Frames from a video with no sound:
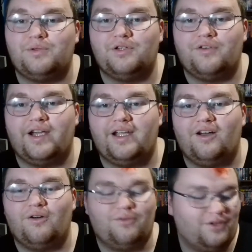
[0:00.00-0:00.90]
Blu-ray
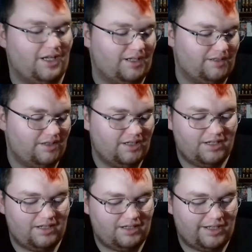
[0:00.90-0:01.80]
of
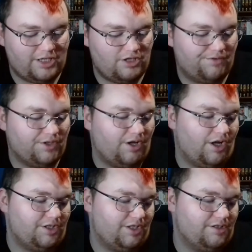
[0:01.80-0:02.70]
Legend of the
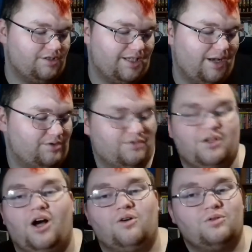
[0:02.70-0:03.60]
Guardians, The Owls of
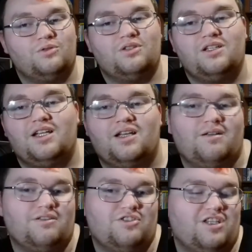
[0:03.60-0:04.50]
Ga'Hoole,
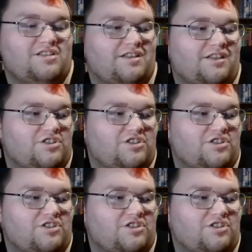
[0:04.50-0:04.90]
and she said